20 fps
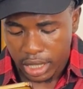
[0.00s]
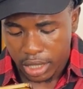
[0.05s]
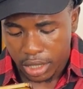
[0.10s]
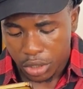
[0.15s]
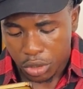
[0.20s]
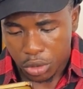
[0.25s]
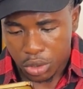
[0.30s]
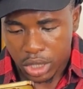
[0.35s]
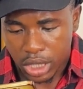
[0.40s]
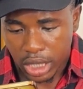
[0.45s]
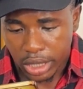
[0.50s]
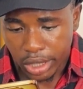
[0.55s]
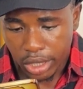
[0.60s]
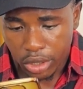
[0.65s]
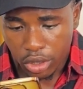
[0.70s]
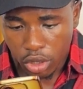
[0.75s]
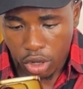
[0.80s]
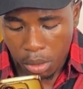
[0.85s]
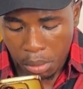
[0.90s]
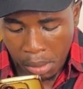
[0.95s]
You see the
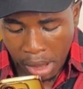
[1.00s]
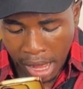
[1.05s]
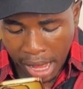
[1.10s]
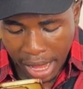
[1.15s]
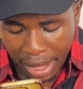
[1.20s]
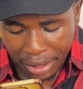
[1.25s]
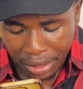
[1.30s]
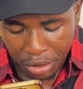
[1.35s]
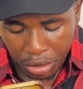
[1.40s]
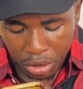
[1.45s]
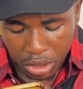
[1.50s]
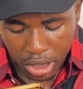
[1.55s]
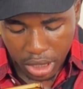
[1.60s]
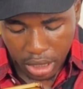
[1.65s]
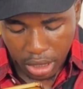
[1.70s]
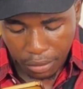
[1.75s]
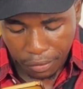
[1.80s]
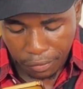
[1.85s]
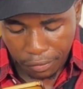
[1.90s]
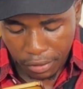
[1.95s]
normal, you see
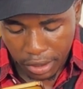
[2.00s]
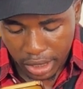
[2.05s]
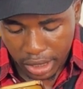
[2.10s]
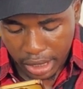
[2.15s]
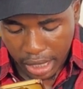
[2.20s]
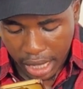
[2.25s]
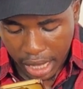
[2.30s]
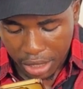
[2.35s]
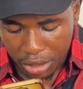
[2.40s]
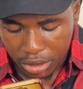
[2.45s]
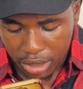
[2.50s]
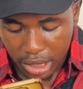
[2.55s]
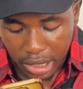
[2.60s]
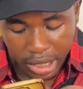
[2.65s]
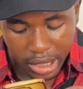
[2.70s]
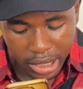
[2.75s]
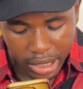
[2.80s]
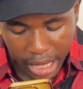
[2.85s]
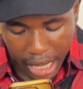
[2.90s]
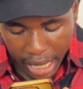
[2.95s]
the flitter, you see
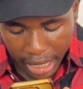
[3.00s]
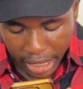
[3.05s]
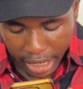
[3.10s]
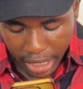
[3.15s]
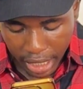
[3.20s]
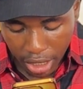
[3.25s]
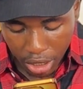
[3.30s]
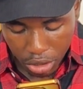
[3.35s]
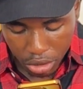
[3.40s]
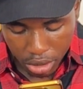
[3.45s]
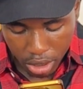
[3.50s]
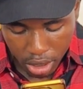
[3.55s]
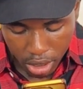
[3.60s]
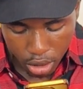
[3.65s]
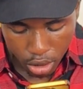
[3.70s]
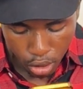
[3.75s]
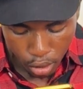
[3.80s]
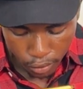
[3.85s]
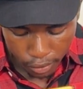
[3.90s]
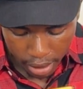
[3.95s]
the darken, you see
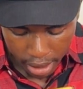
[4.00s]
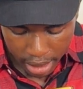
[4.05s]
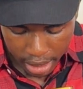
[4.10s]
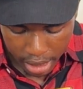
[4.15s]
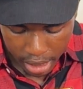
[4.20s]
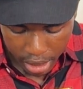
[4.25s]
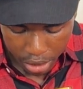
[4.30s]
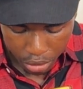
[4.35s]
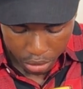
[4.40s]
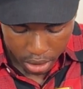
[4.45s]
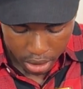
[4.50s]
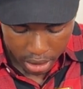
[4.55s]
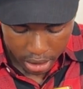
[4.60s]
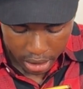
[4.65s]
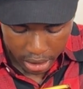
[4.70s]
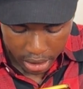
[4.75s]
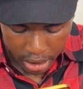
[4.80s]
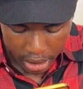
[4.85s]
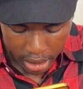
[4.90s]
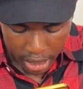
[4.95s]
the overlay, you see
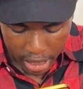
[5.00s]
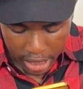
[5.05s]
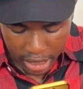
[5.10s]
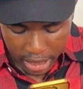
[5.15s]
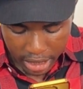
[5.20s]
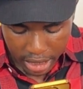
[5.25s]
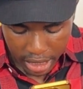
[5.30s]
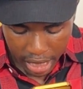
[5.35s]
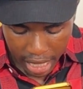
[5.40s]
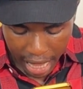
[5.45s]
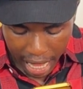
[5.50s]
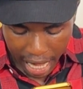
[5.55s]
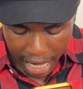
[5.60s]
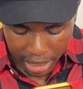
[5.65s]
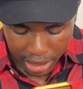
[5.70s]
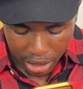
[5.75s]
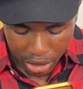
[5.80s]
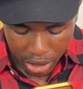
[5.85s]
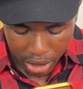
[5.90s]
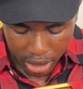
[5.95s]
the
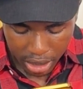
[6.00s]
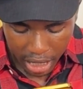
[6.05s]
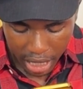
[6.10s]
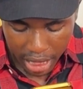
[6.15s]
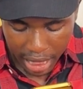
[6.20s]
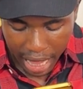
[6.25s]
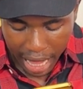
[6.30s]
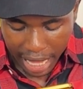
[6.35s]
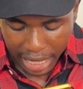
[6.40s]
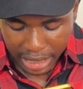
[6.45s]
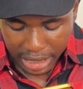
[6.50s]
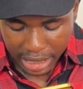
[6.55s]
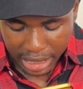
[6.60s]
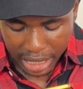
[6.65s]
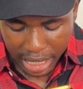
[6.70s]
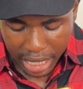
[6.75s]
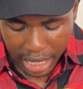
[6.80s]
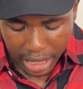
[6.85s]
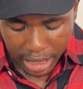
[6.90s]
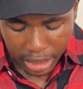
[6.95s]
slide, you see the light.
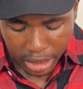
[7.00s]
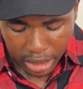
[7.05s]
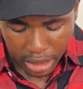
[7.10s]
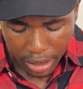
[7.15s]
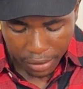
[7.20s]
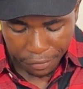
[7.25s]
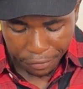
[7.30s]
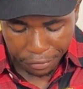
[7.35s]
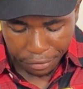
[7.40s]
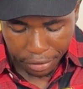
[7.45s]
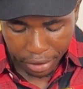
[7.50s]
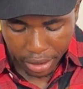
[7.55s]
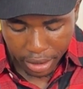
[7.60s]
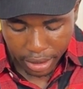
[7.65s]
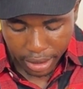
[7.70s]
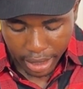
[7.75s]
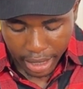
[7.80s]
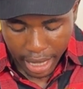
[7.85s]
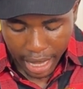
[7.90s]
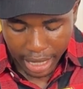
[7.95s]

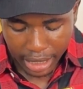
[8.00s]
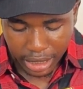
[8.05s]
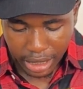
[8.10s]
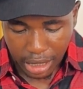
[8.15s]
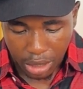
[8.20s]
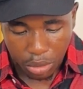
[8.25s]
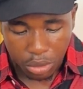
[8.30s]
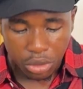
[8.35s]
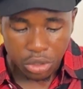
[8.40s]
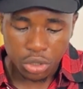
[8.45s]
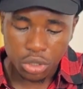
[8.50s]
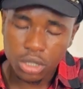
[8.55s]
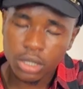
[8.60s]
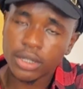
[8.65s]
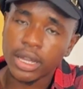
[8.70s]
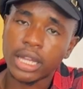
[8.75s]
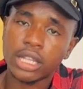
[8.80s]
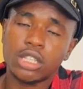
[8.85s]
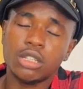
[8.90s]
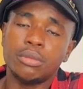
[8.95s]
Different. I think we should
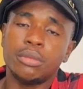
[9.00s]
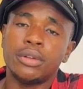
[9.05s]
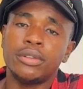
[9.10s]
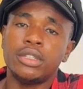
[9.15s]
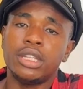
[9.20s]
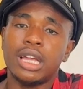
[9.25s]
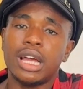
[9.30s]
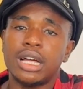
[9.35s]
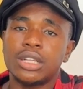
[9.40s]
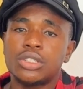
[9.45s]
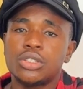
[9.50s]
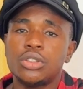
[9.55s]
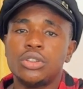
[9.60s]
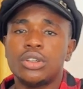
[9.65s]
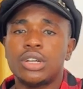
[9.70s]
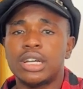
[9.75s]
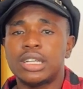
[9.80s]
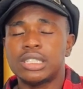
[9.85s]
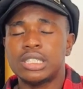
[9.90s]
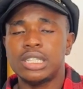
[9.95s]
try some of them so
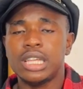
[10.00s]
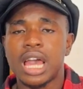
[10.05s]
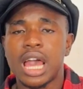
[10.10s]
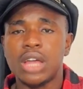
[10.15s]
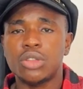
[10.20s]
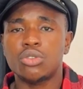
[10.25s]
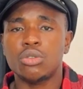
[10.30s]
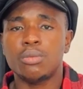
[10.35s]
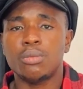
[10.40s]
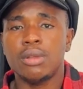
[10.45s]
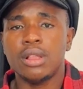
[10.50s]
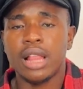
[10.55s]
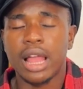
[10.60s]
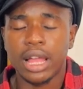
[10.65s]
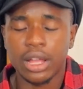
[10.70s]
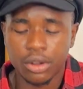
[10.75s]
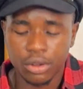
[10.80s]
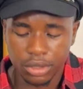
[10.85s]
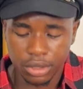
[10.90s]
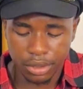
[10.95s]
you can see how it will be
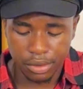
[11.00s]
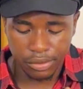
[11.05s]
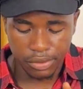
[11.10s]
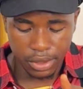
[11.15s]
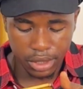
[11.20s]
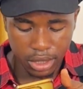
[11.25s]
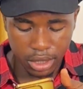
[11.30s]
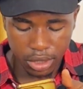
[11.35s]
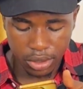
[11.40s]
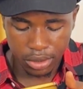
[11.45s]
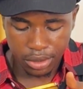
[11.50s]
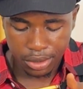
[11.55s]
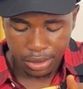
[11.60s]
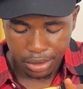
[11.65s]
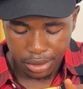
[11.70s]
like on the video.